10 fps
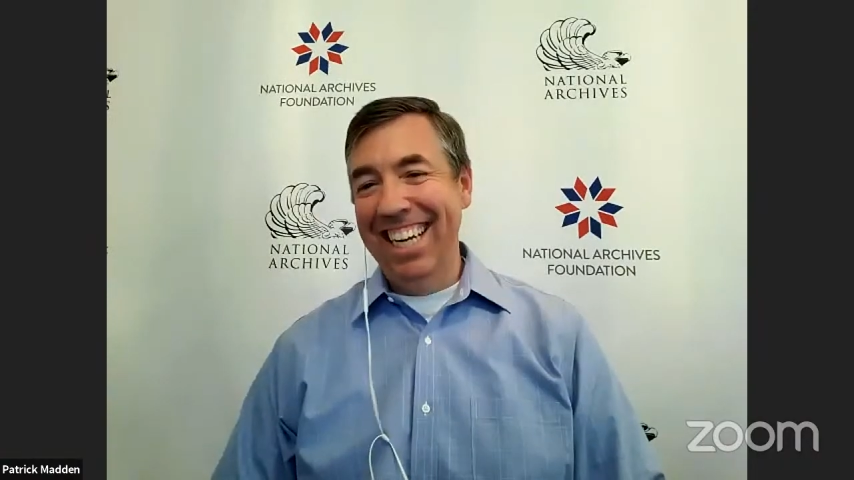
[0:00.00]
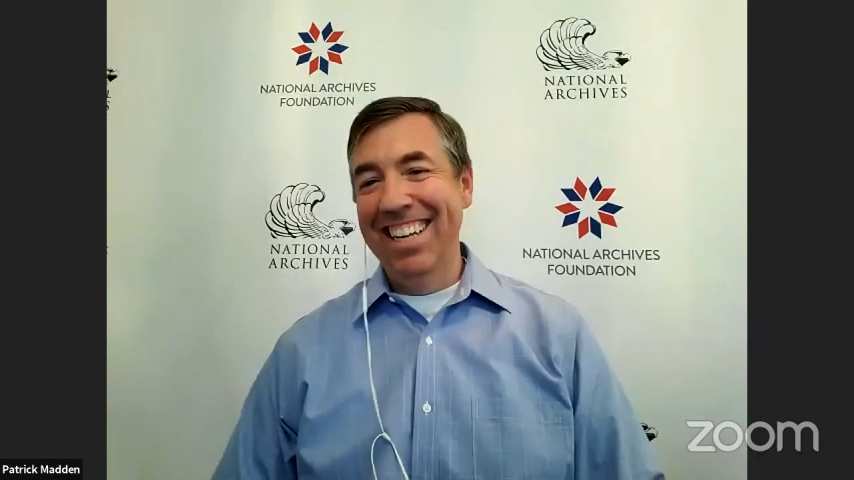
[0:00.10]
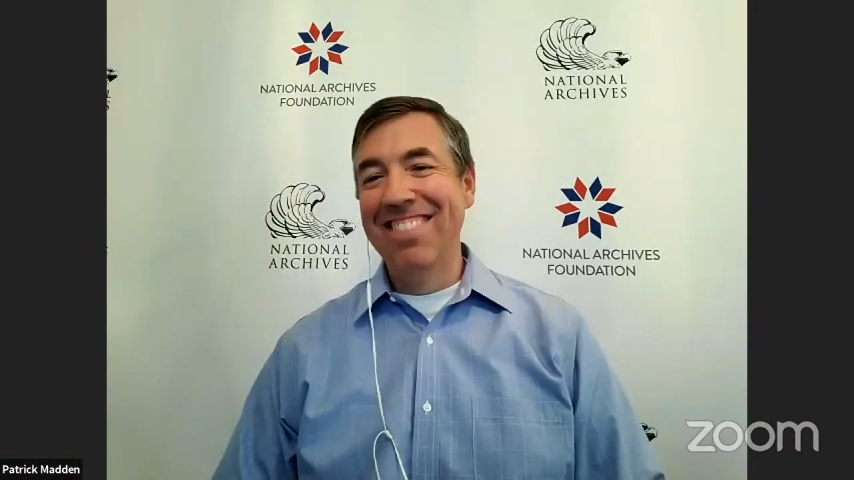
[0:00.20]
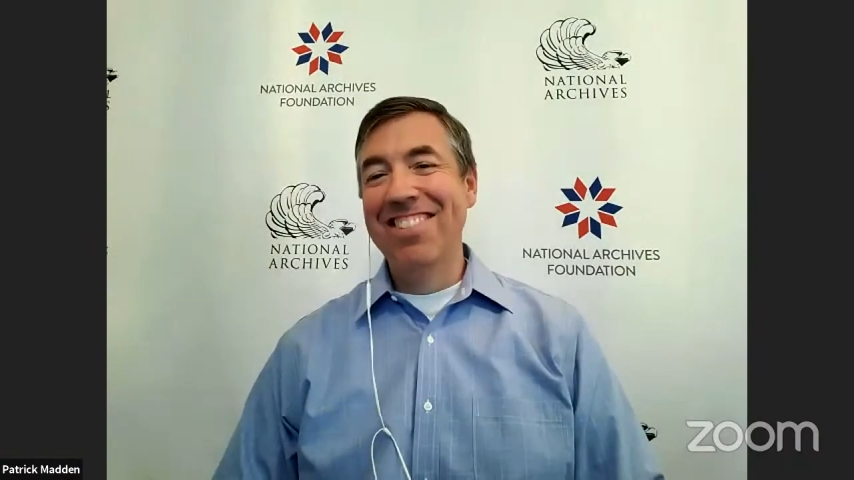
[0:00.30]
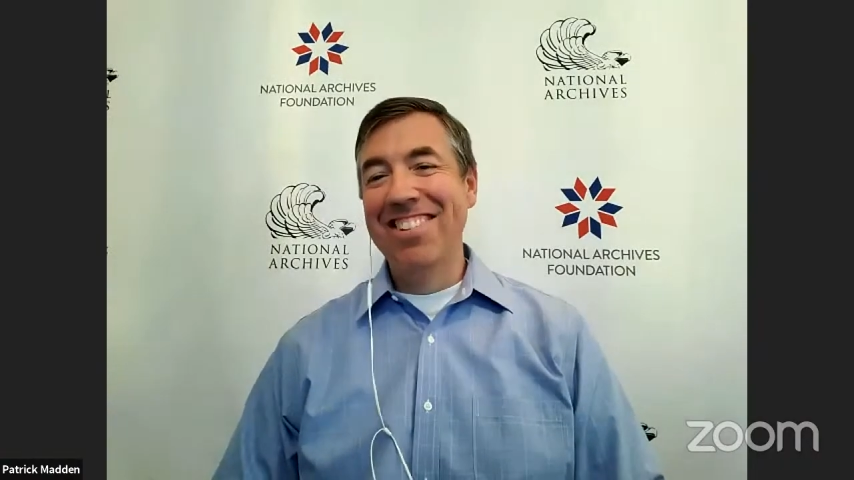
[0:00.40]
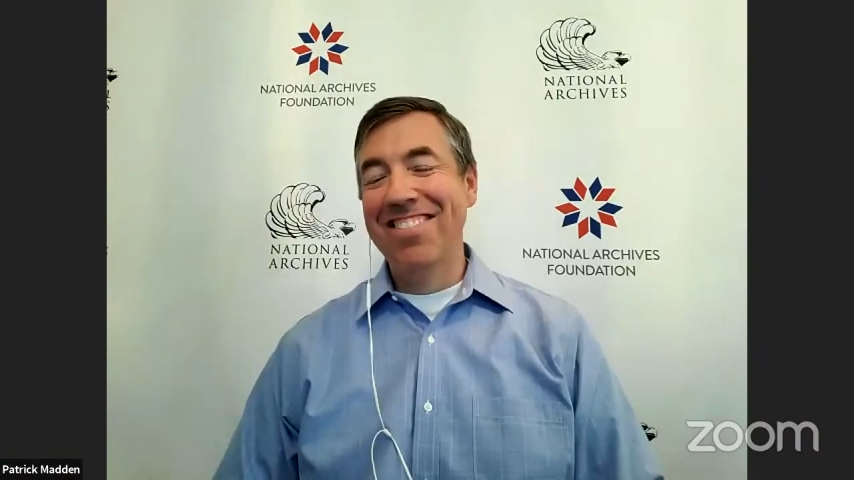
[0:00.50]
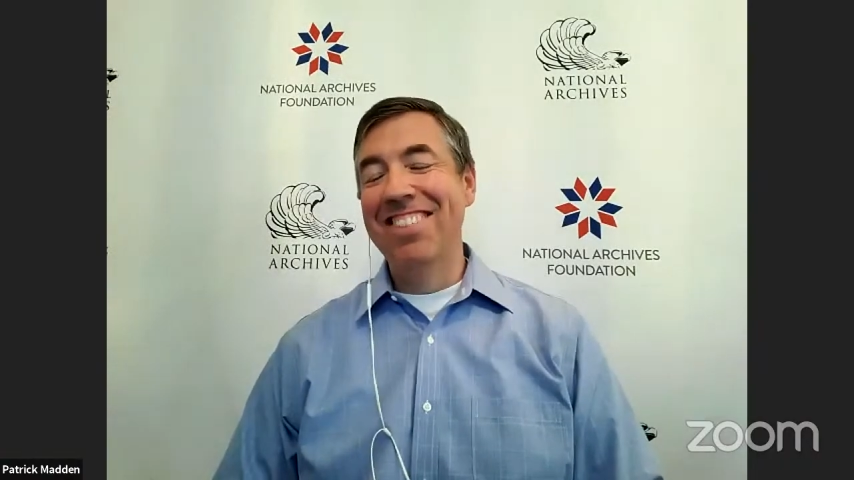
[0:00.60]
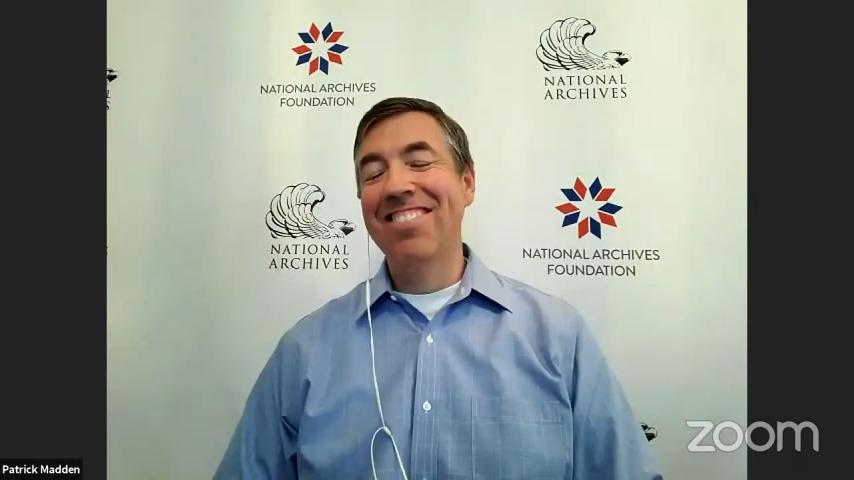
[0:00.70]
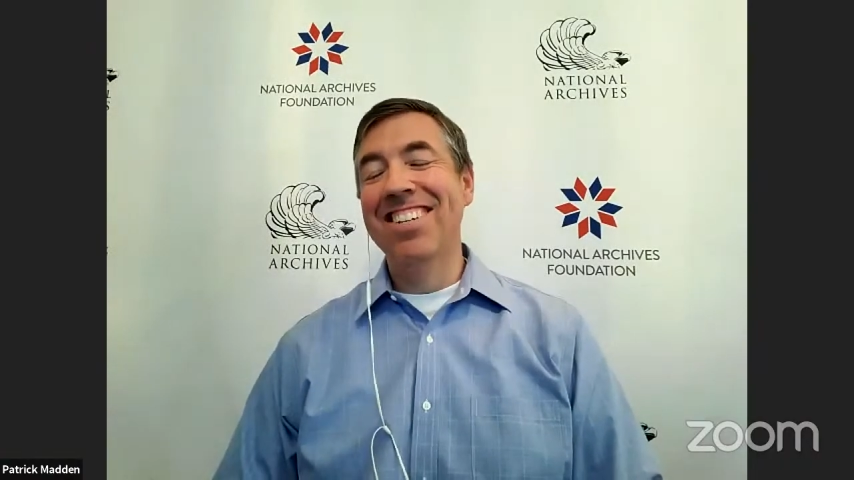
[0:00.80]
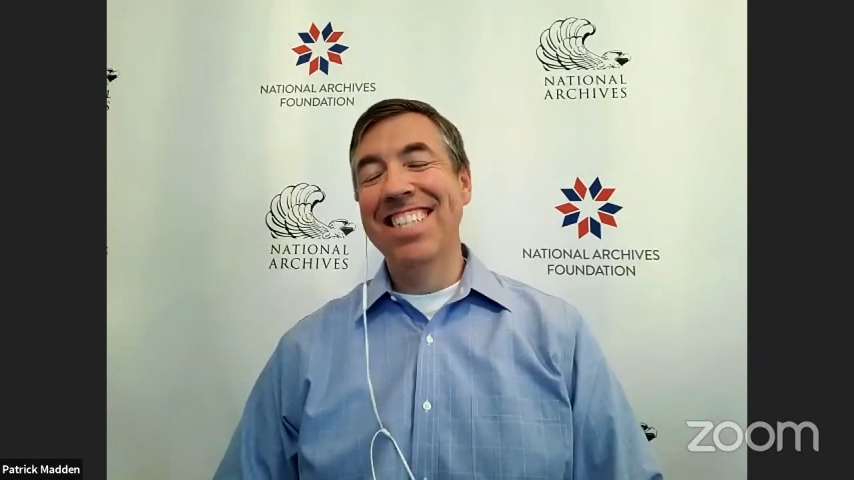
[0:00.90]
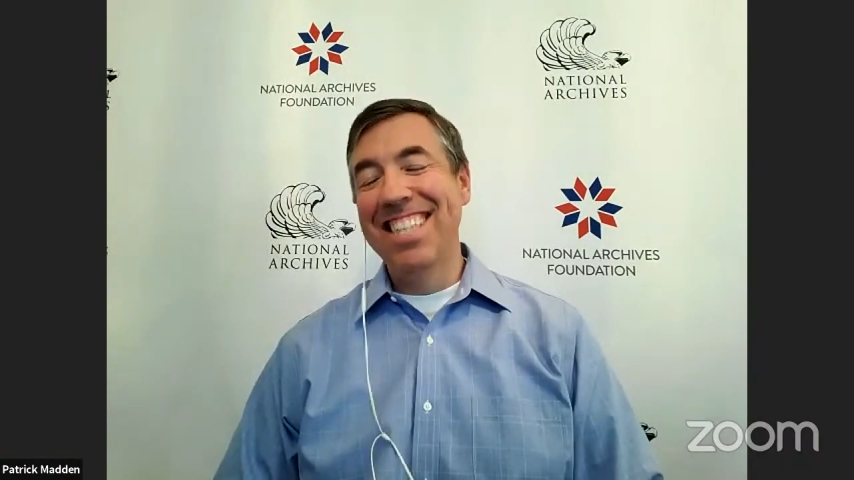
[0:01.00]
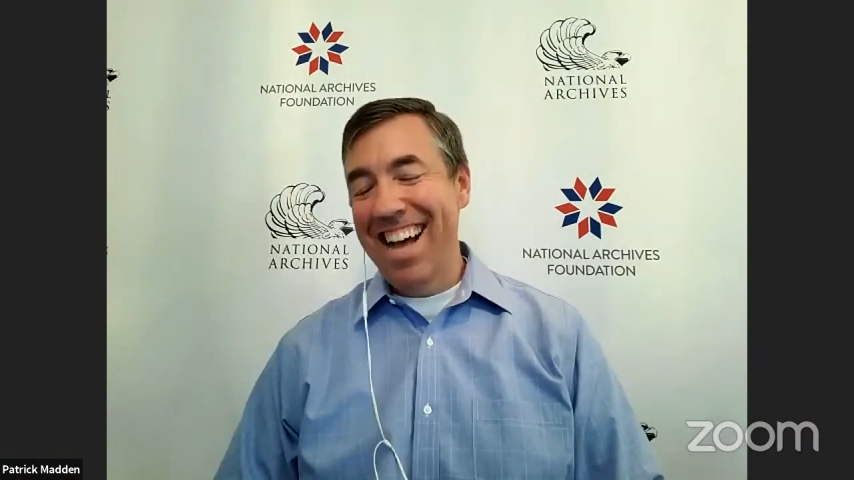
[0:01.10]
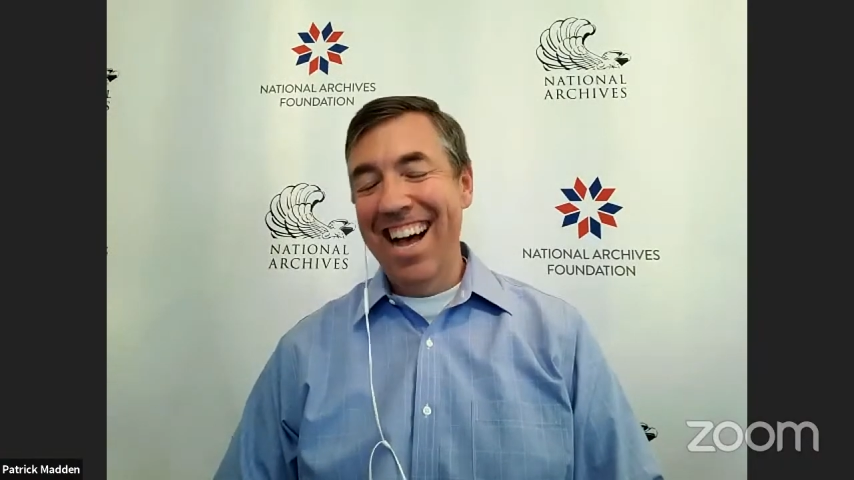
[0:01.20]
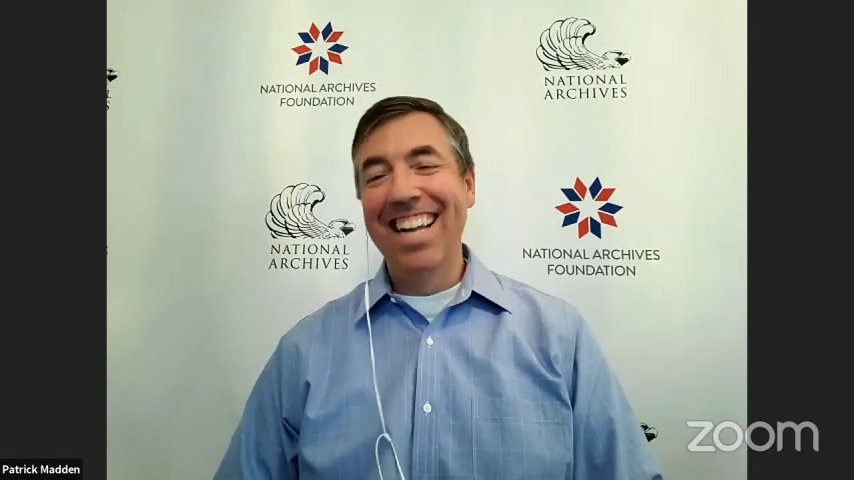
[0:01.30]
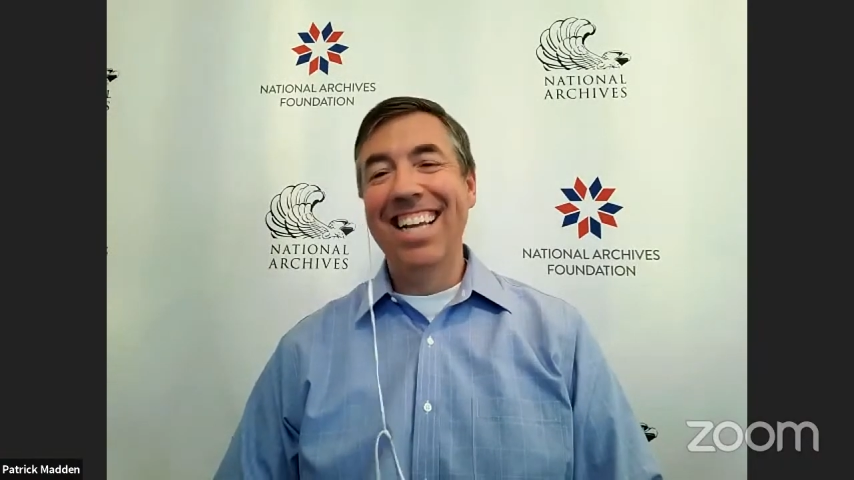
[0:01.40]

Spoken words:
in the movie was not